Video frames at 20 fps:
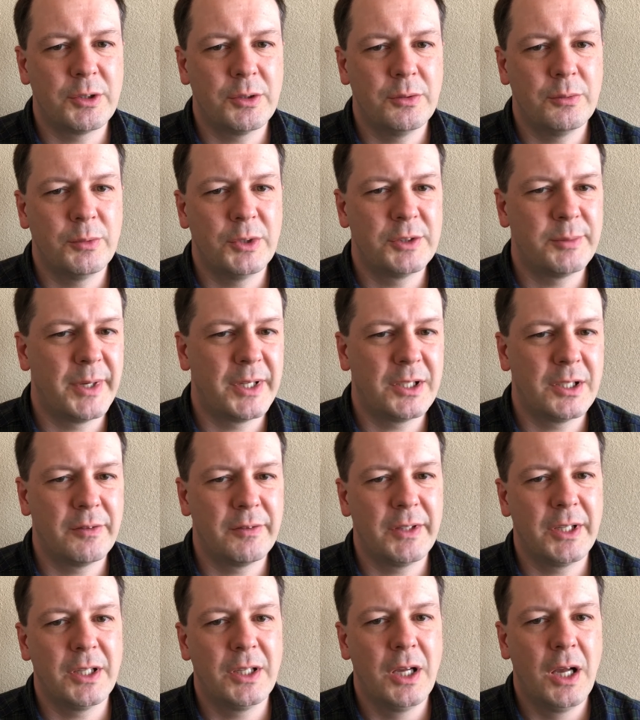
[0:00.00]

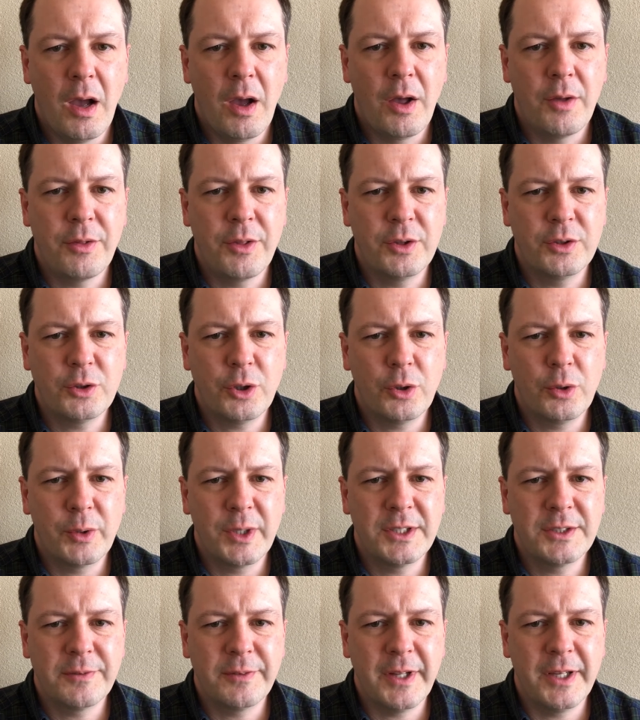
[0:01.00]
respectively. The
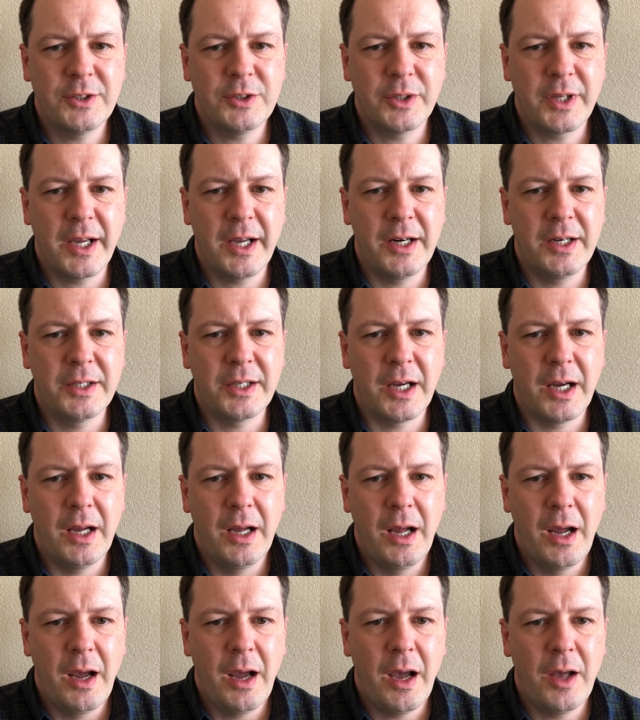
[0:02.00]
Tories fled to Canada,
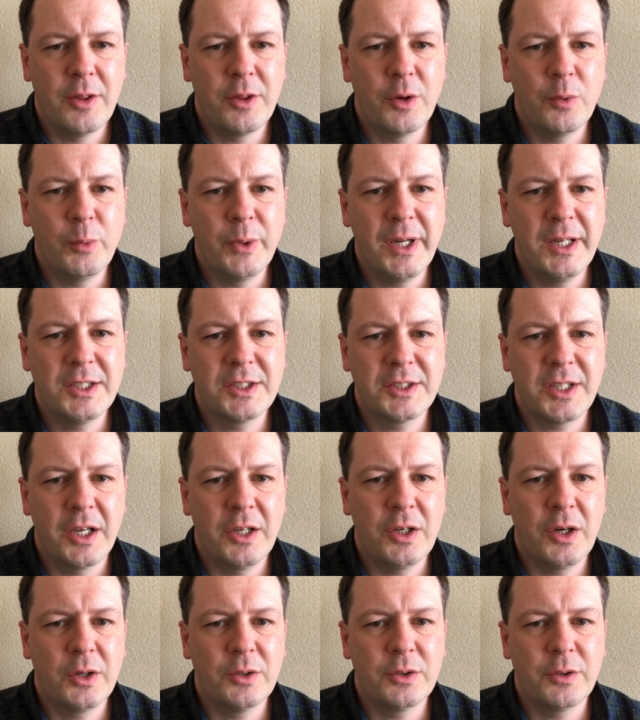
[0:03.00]
and the Whigs
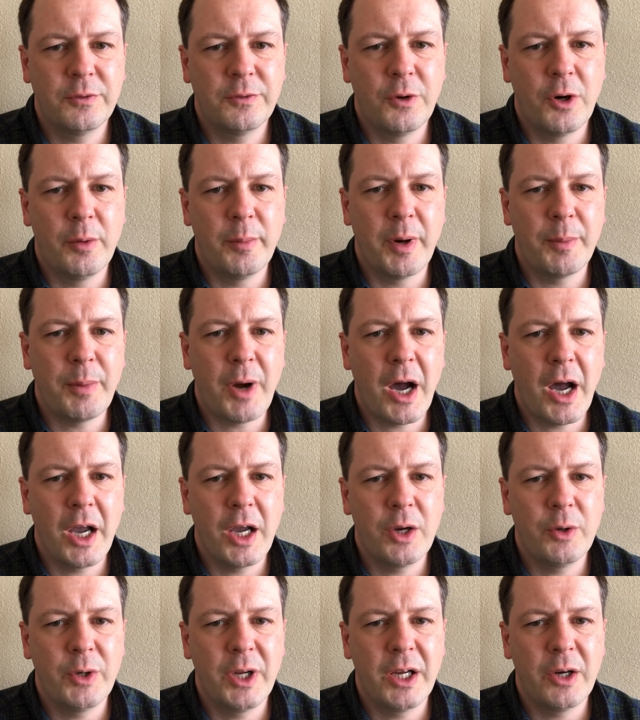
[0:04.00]
stayed on to form a
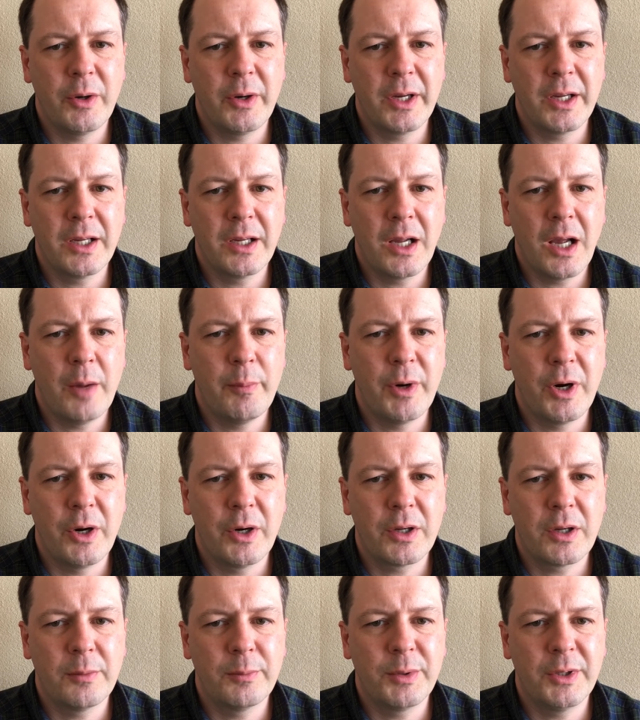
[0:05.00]
pioneering
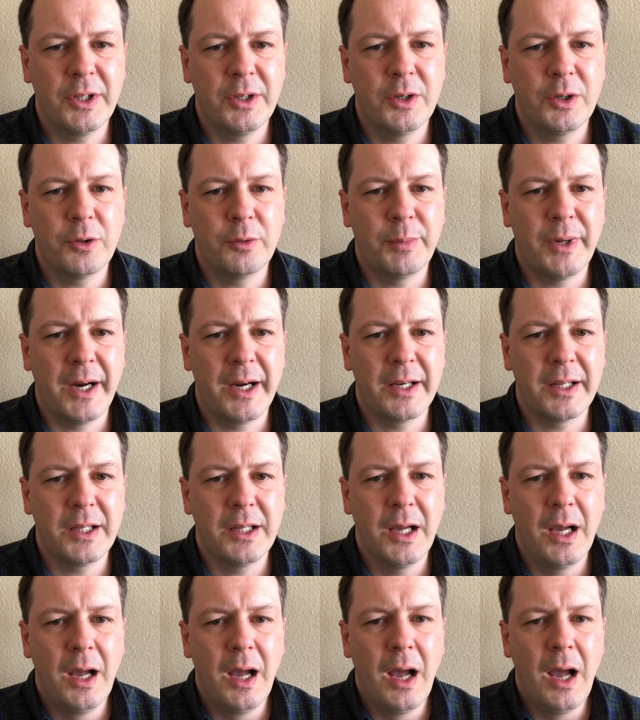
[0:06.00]
American political party.
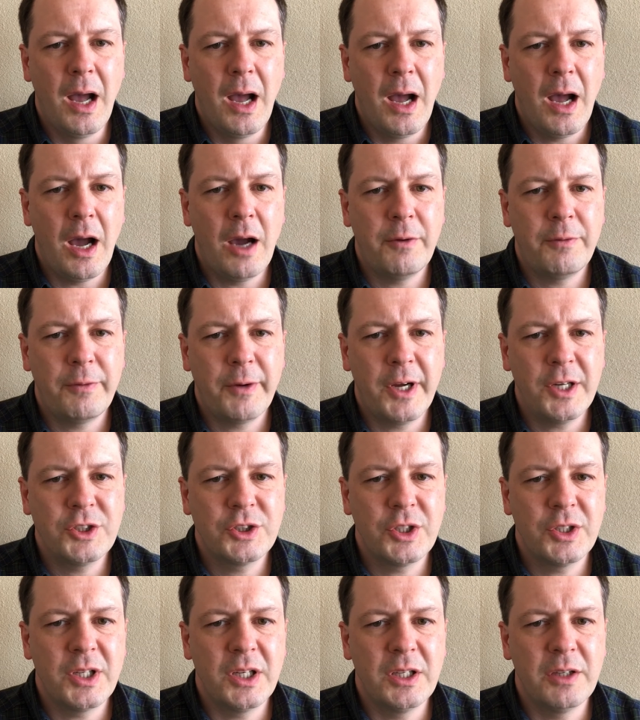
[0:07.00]
A
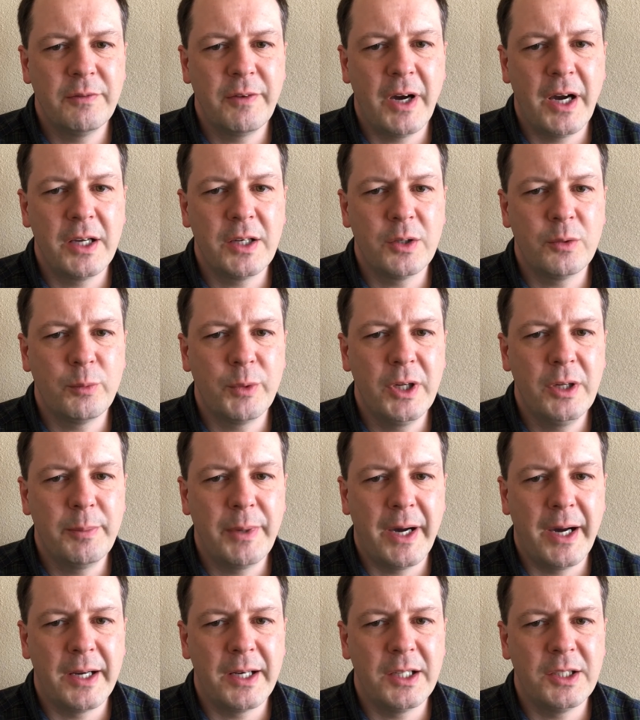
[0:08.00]
fractured and divided Whig
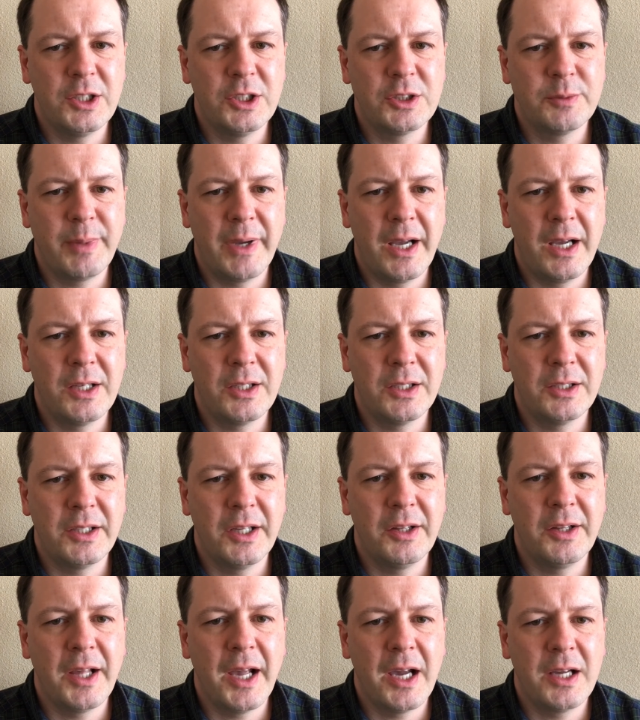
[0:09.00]
party disbanded
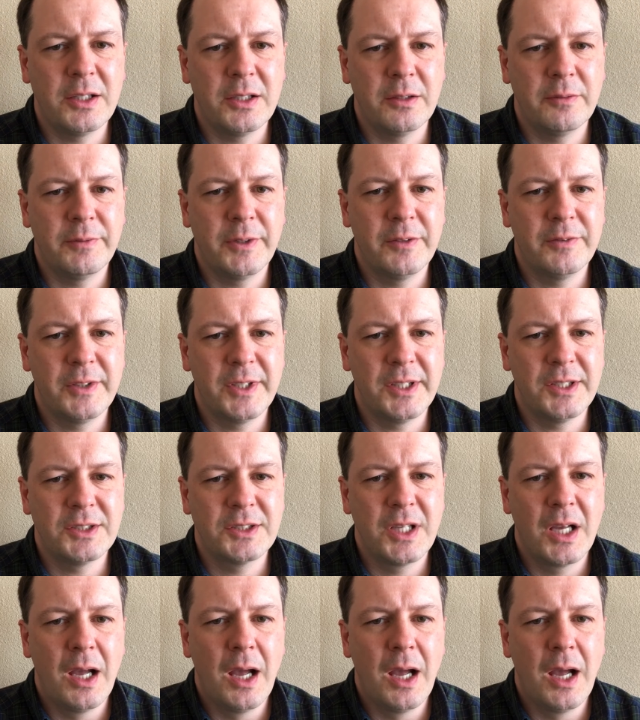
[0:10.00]
in the 1850s.